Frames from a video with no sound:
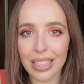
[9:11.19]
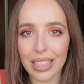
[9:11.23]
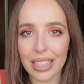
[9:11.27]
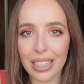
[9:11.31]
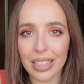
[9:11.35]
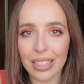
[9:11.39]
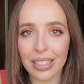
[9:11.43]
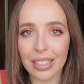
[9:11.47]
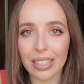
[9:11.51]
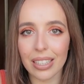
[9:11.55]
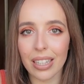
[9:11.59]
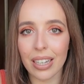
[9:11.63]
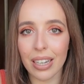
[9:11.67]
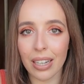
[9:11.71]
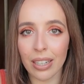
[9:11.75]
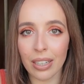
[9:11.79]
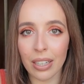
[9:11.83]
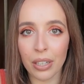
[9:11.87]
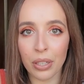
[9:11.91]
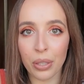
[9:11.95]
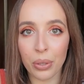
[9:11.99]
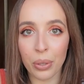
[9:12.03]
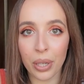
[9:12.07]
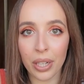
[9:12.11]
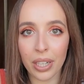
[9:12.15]
it's
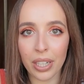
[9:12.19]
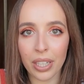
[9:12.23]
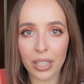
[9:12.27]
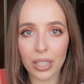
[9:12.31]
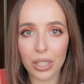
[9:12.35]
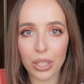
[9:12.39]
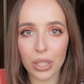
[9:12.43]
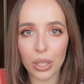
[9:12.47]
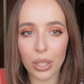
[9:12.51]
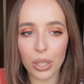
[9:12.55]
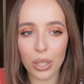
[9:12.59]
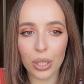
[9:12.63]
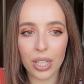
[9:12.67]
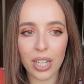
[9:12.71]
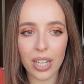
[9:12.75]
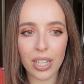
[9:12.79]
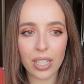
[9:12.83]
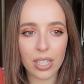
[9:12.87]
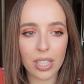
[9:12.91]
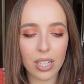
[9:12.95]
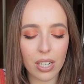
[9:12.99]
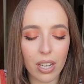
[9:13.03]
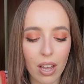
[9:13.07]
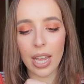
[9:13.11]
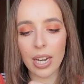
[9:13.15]
hella annoying to do
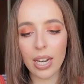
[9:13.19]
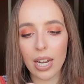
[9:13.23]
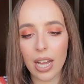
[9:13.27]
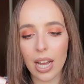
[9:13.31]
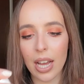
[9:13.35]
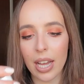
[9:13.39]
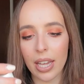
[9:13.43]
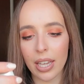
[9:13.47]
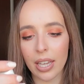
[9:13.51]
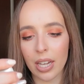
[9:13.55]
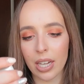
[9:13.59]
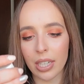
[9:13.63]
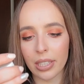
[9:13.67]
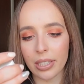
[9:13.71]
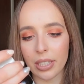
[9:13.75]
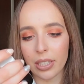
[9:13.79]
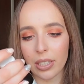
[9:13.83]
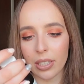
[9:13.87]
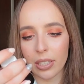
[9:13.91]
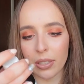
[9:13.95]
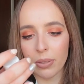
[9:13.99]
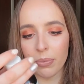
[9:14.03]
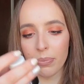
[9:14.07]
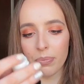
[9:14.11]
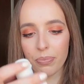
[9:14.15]
that. Then I got
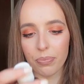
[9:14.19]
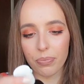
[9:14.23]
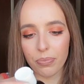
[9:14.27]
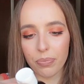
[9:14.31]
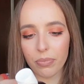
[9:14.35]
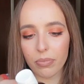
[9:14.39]
the